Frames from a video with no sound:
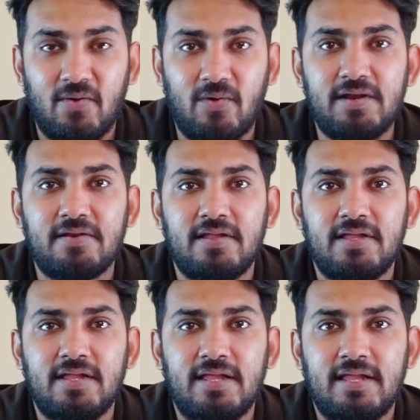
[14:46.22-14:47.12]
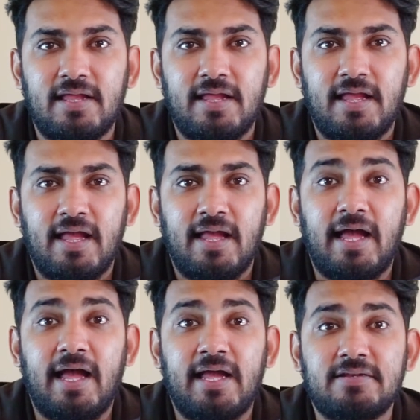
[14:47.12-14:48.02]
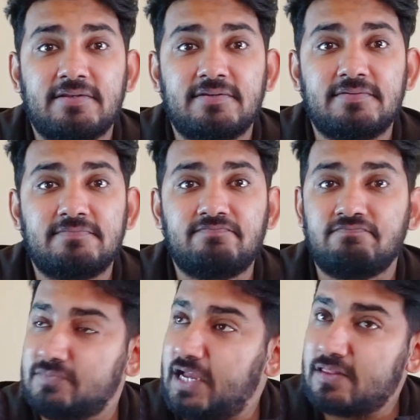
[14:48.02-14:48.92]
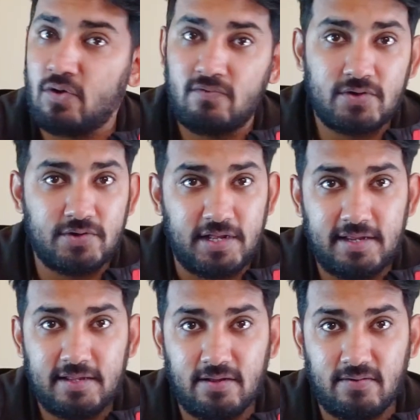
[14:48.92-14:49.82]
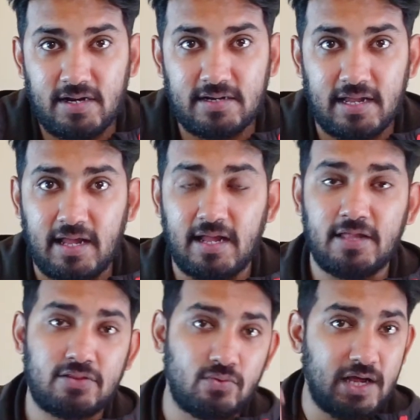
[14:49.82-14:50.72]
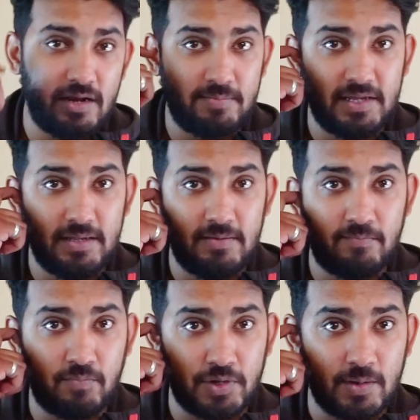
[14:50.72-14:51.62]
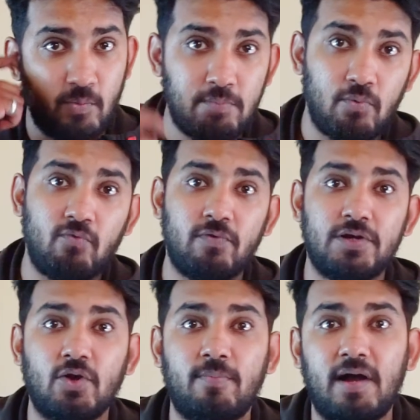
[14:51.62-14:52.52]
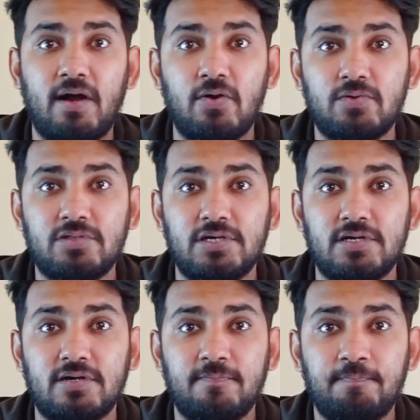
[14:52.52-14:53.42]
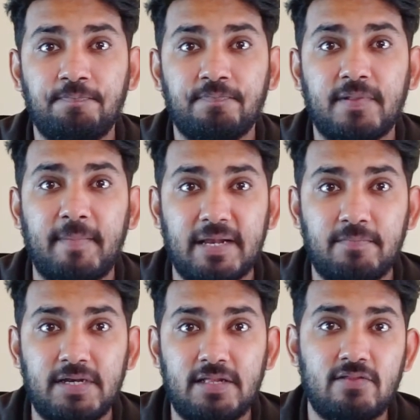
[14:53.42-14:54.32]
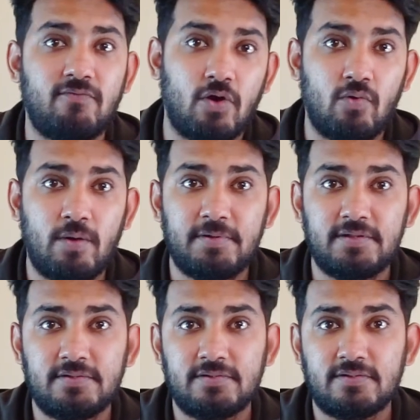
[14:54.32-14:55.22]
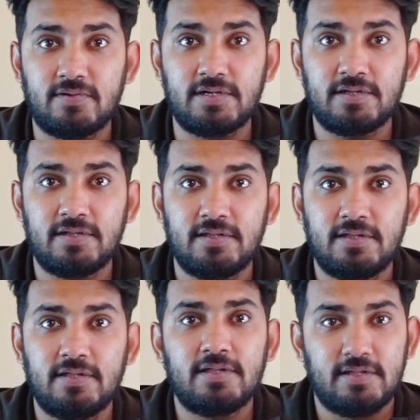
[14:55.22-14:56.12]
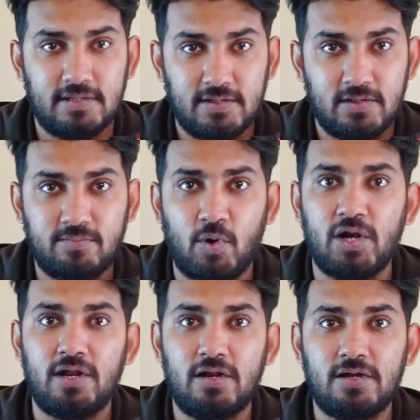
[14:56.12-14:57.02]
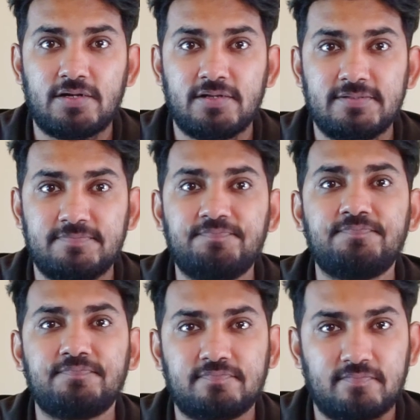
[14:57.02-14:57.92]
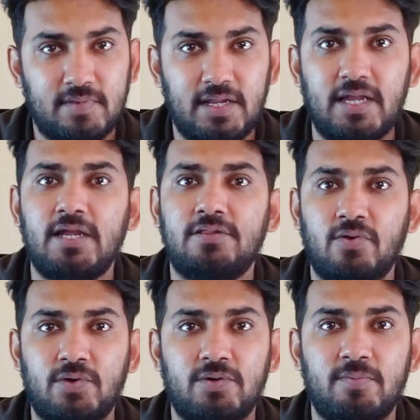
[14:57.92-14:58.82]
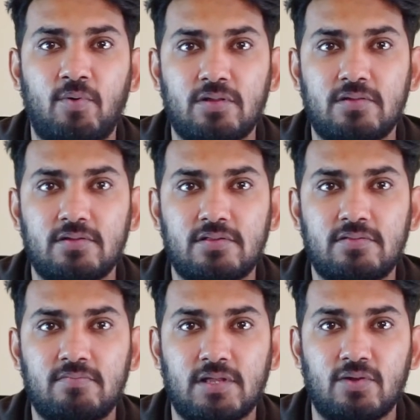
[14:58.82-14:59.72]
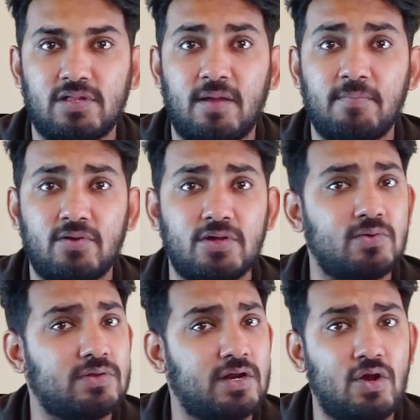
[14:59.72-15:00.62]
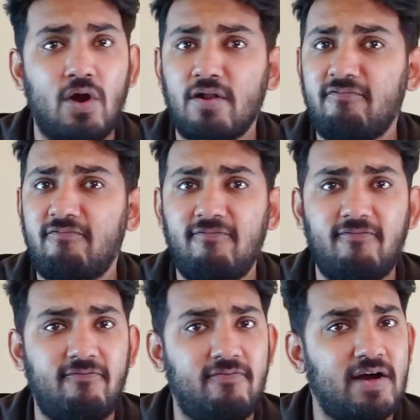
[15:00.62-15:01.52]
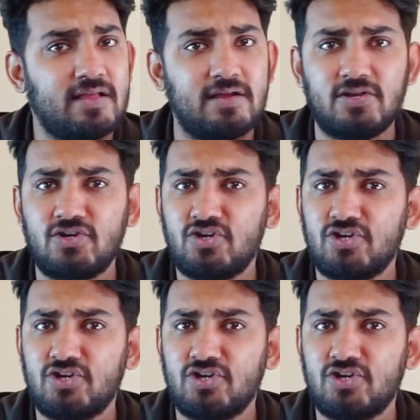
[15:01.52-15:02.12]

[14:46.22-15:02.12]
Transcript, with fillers: All right? And that's all for today. All right? Uh, soon I'll be putting in one more video about the Mac Mini, the follow up. Right? Spoiler alert, it's going to be bonkers because I'm going to use a lot of fucking